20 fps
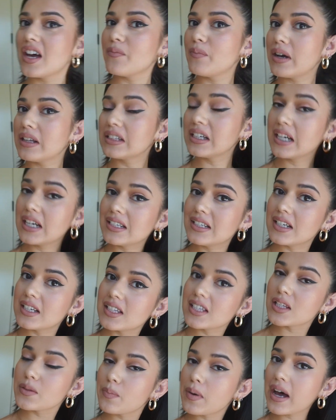Bella Hadid
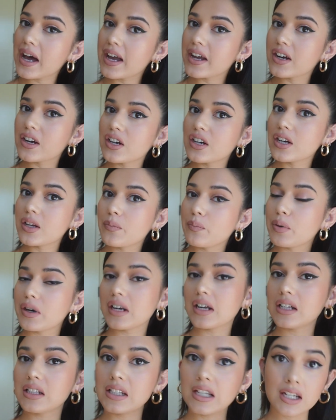inspired,
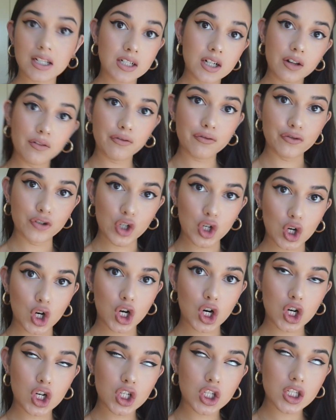but Aaliyah did it
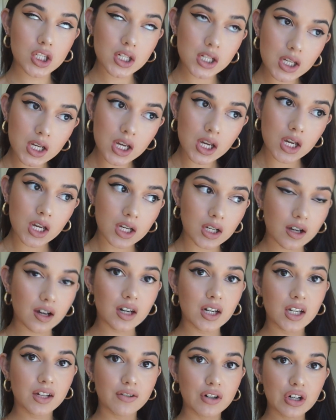first.
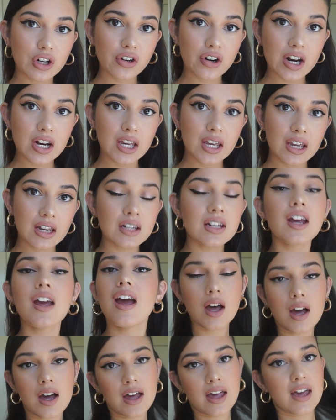Gotta give her credit.
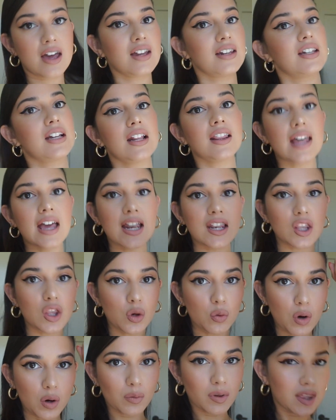And then
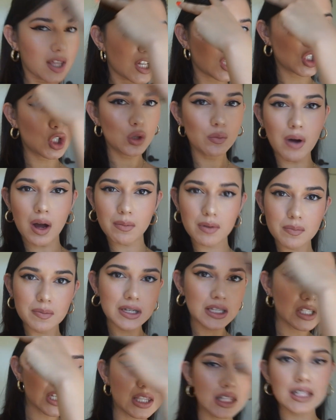the one with like two bobby
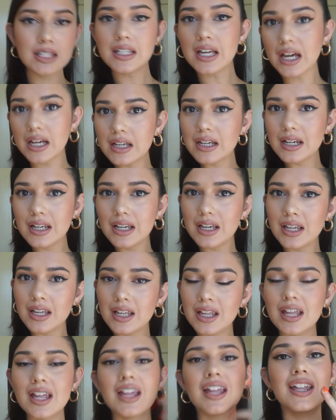pins on the side.
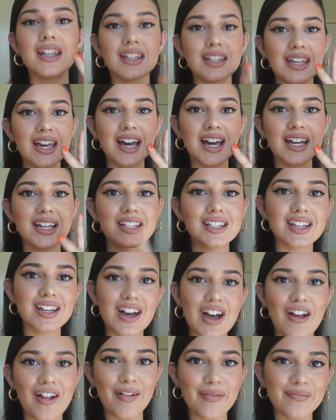Yeah,
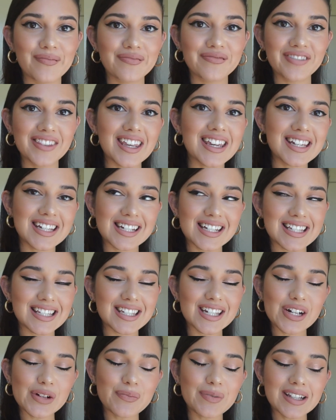
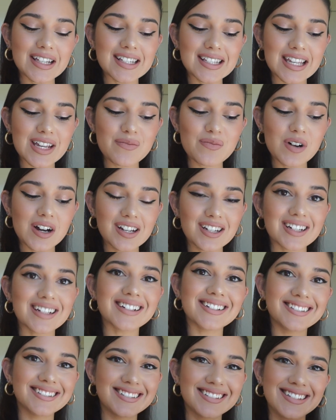so please keep
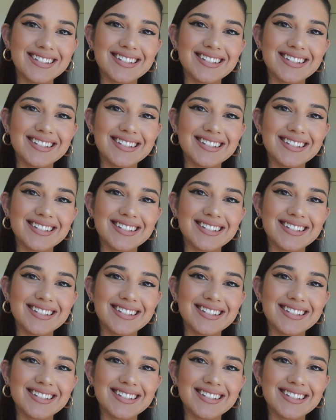watching.